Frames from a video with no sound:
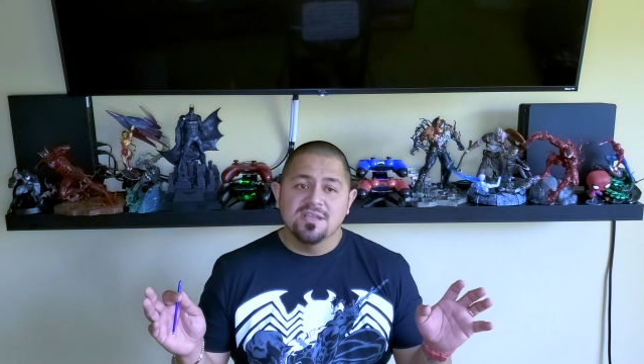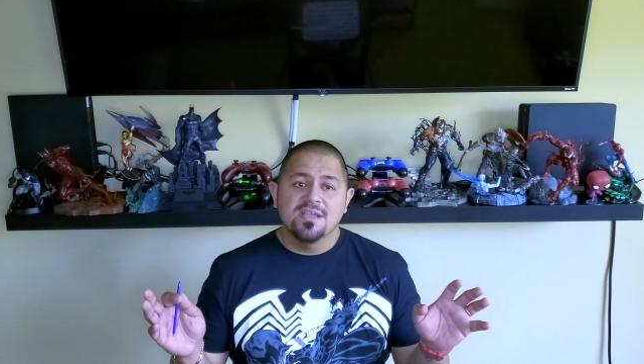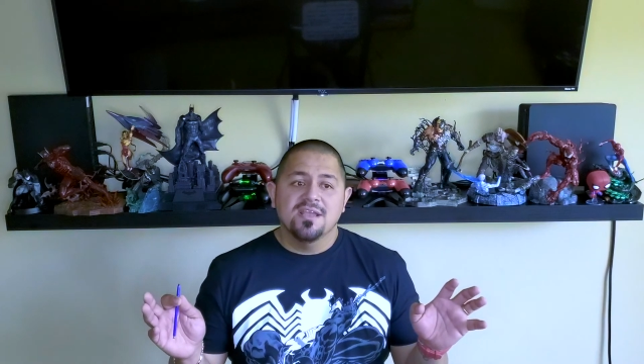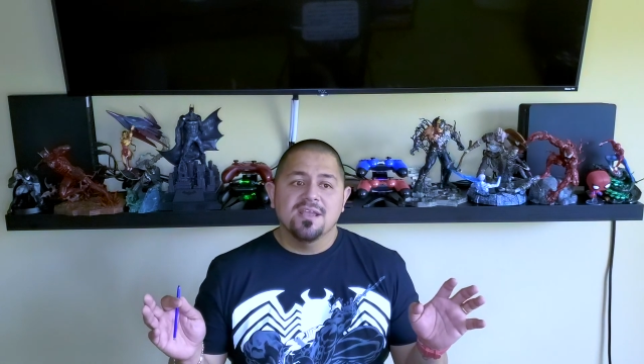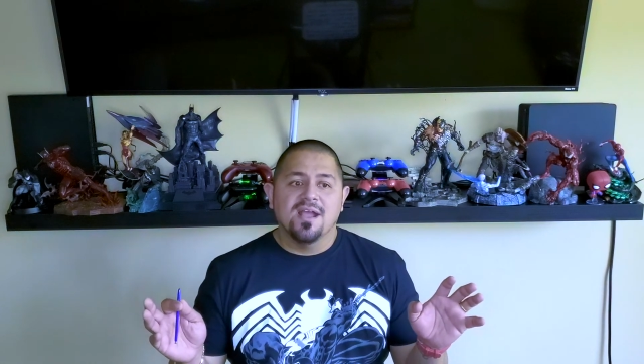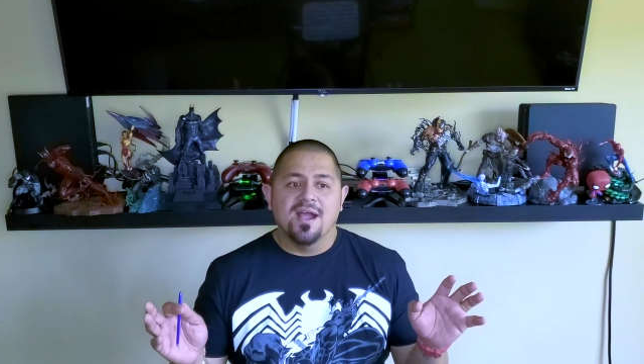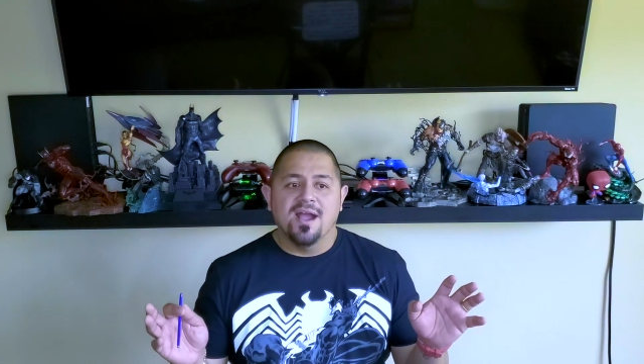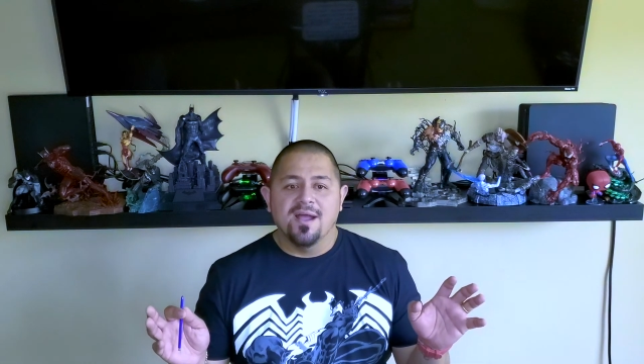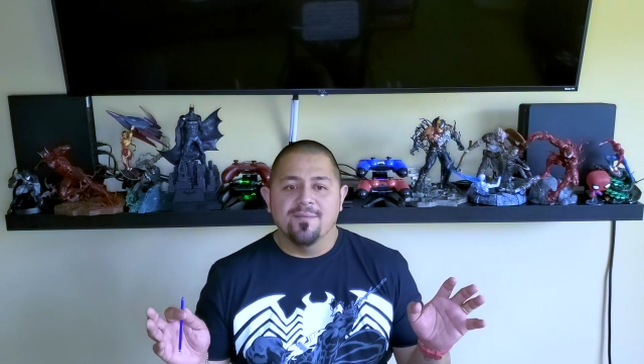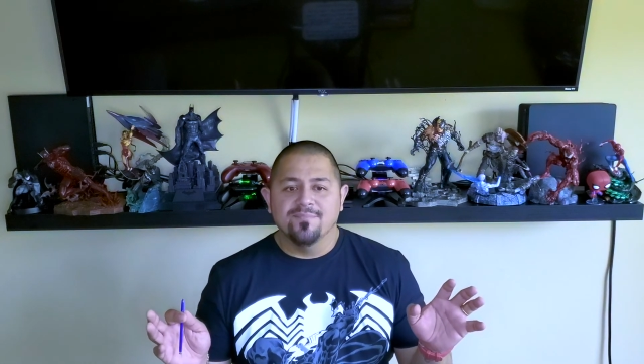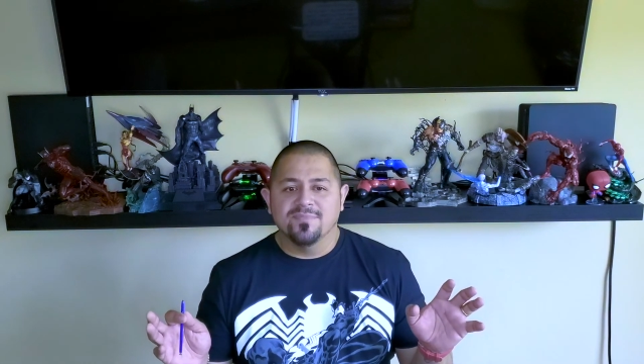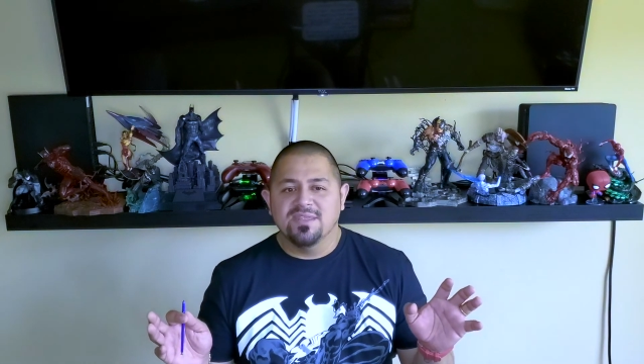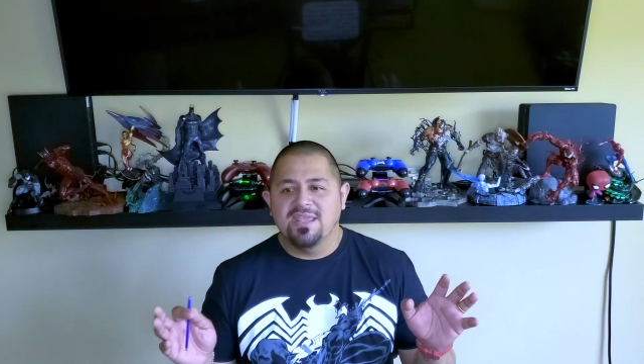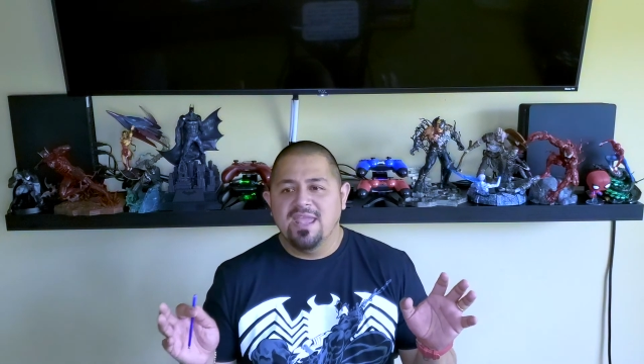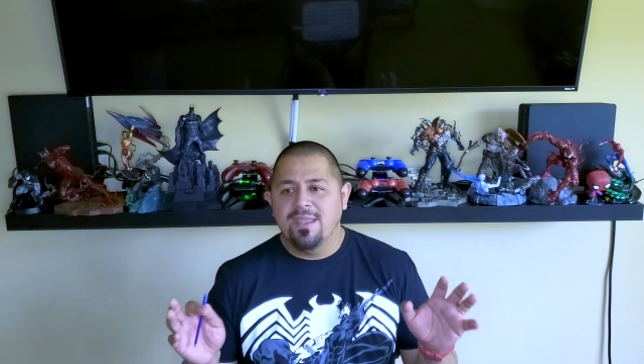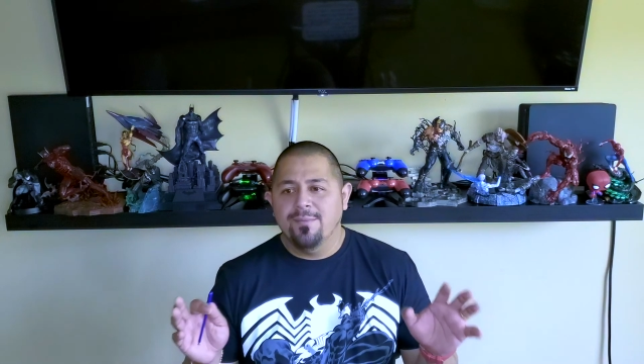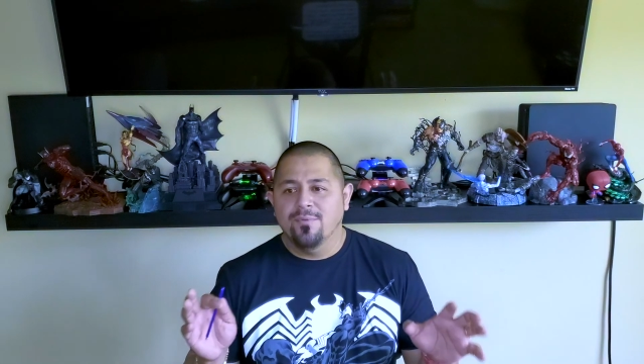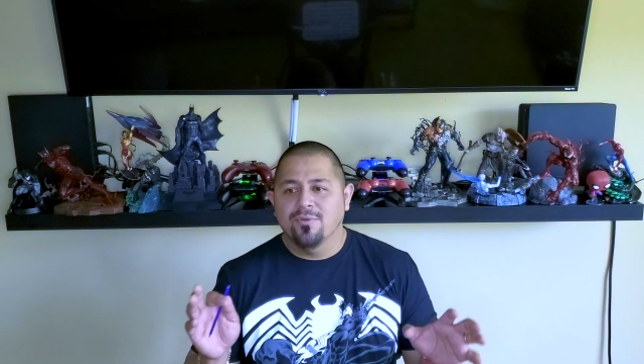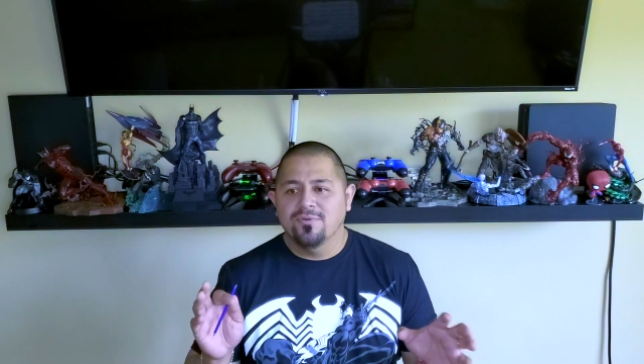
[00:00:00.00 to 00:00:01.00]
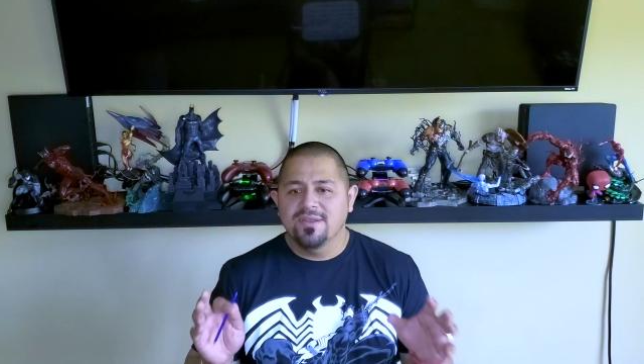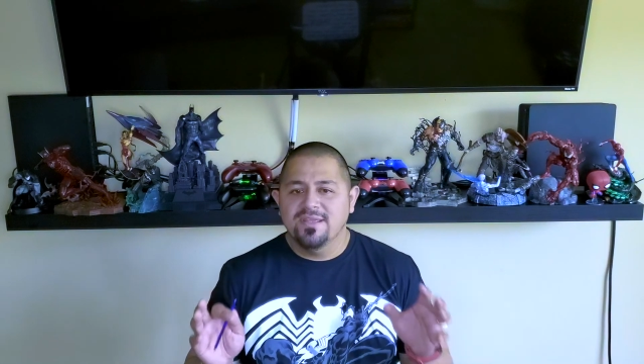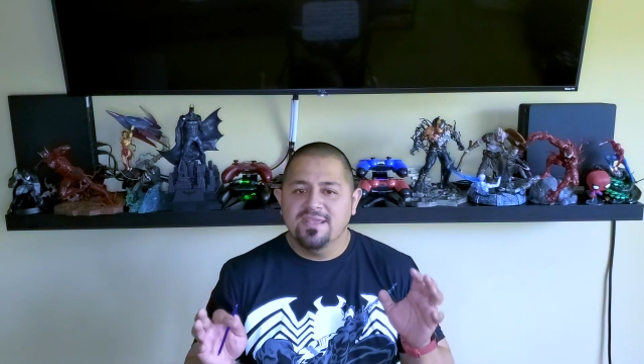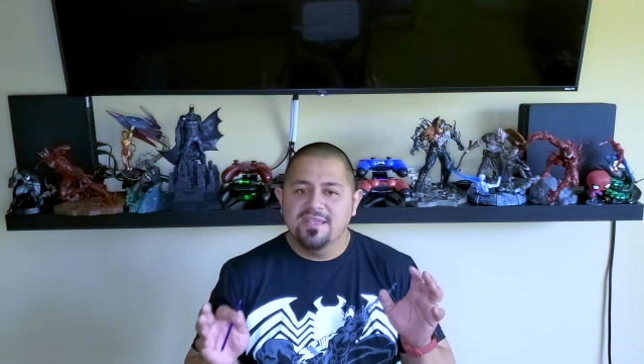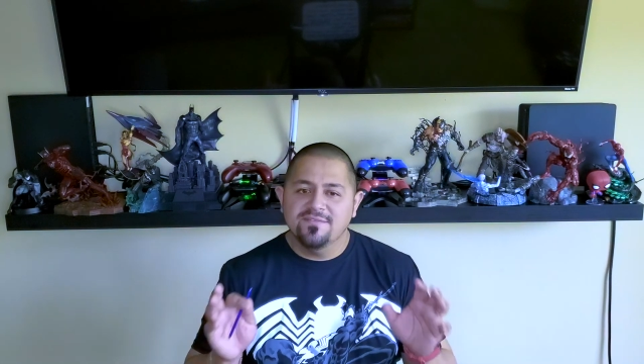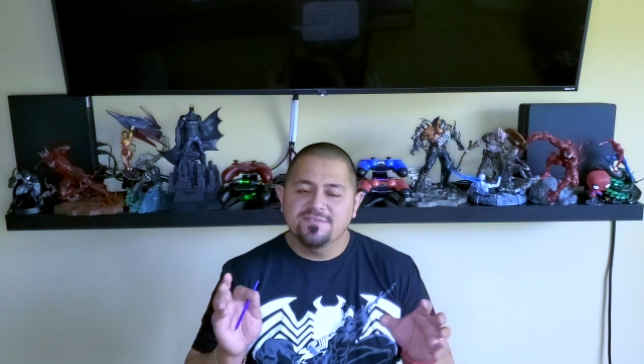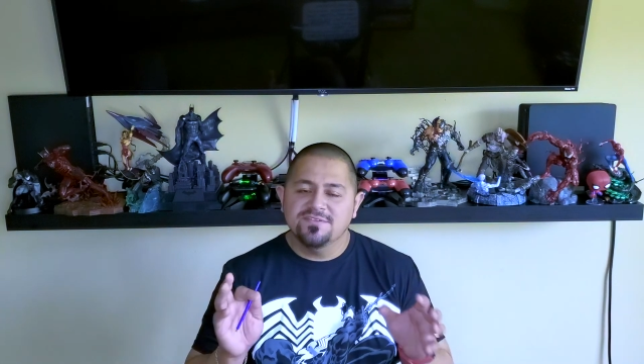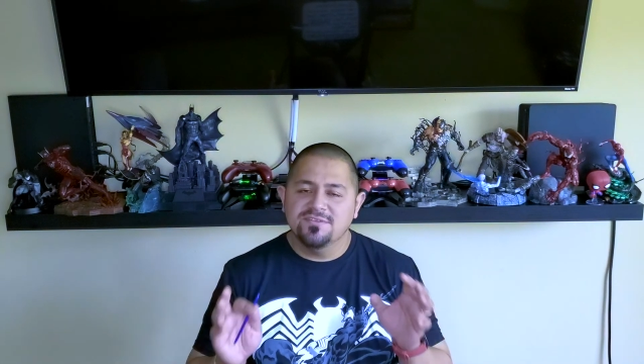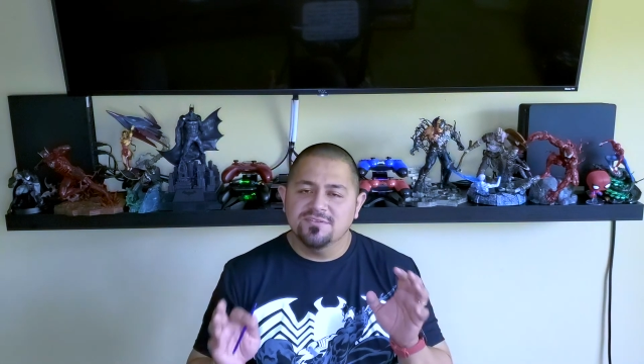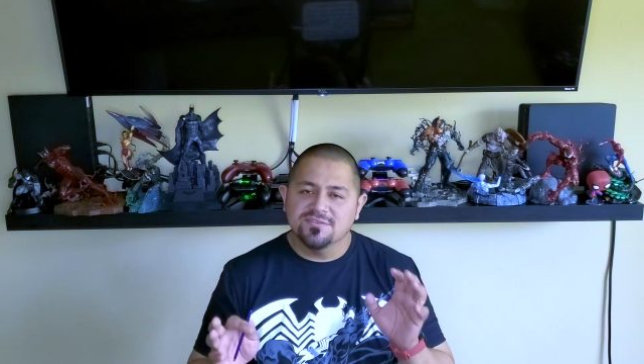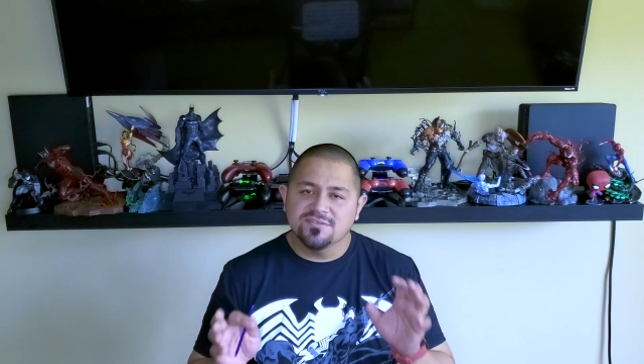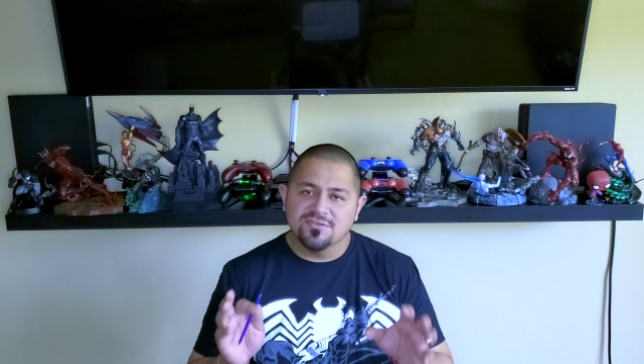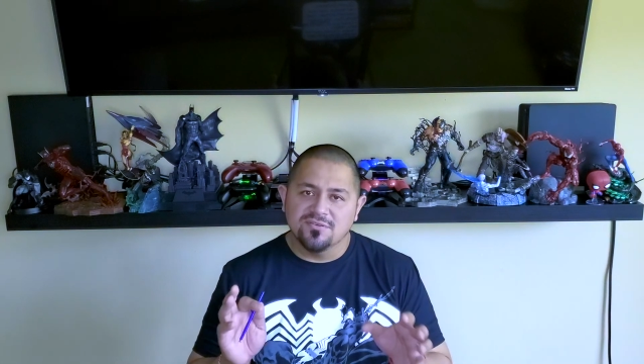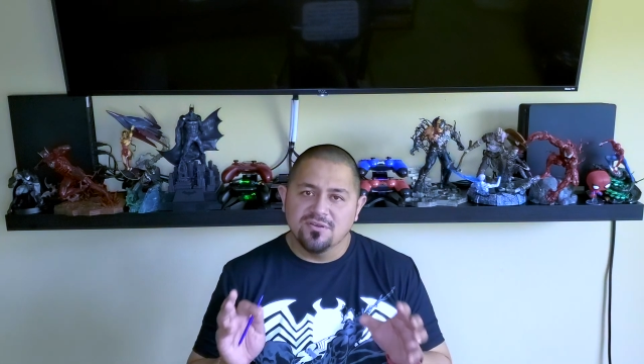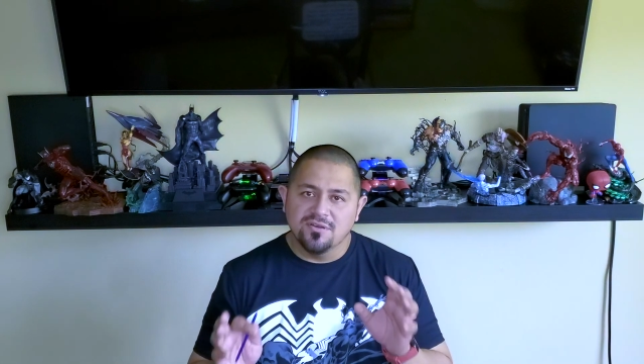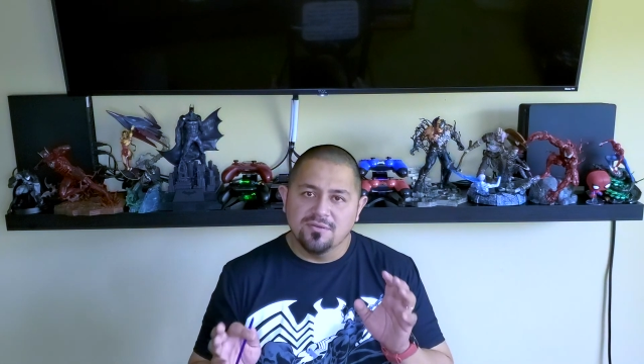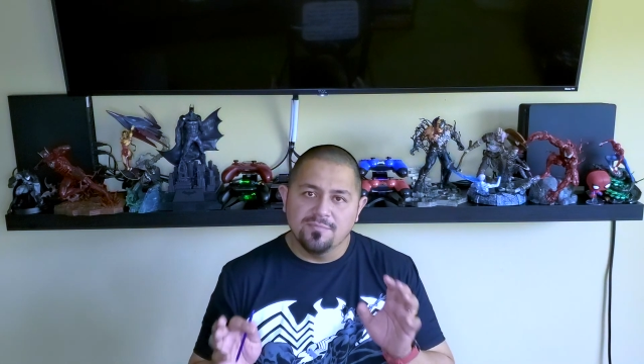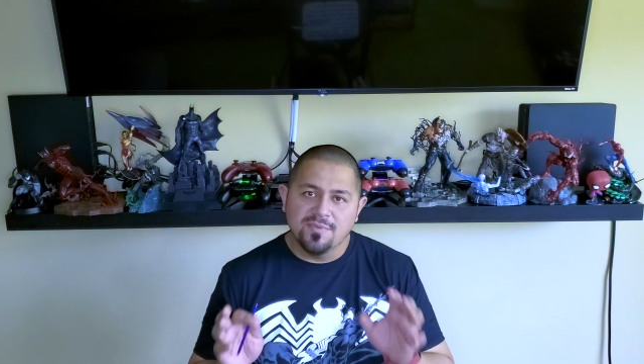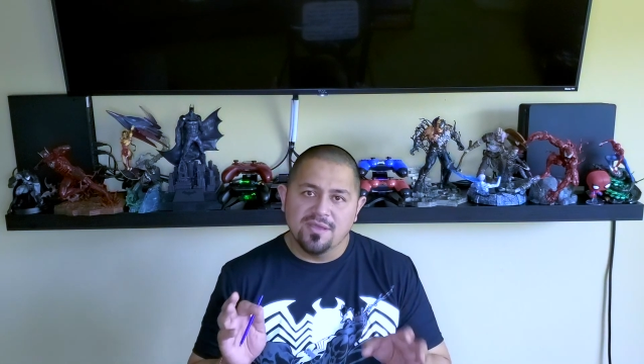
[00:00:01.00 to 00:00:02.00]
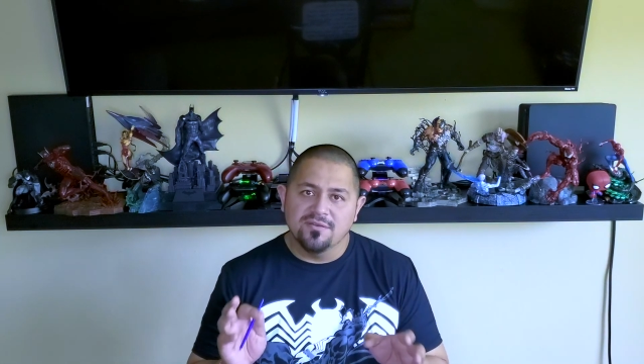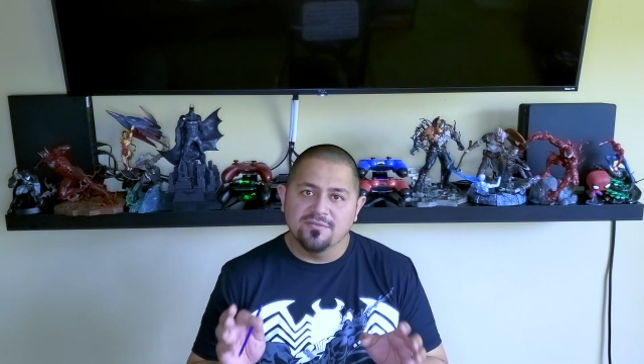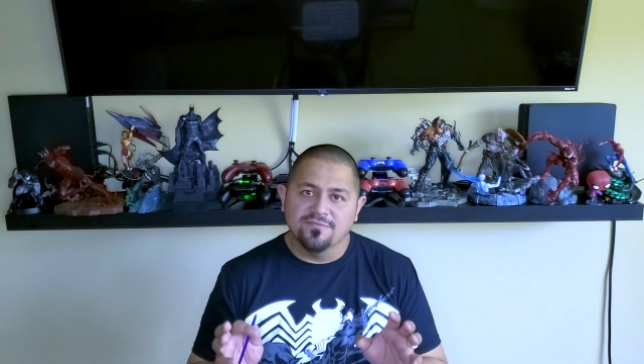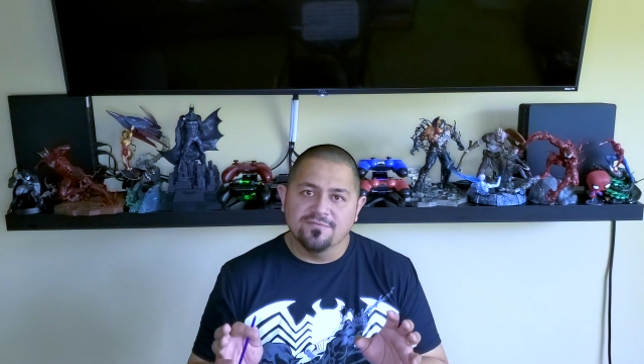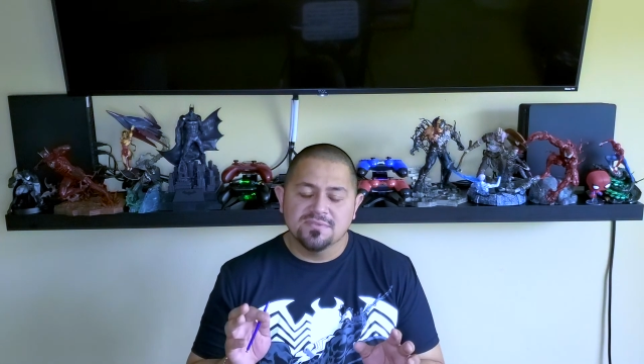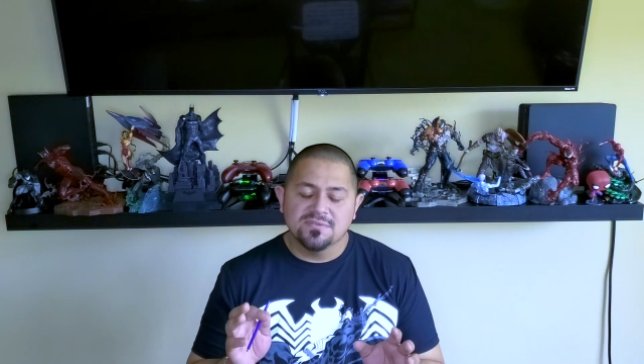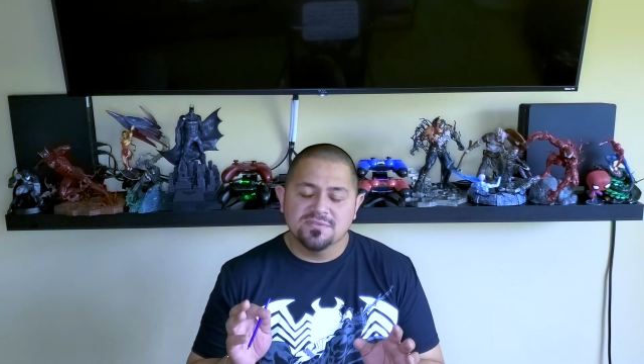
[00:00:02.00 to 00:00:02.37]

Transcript: The game only gives you a certain amount of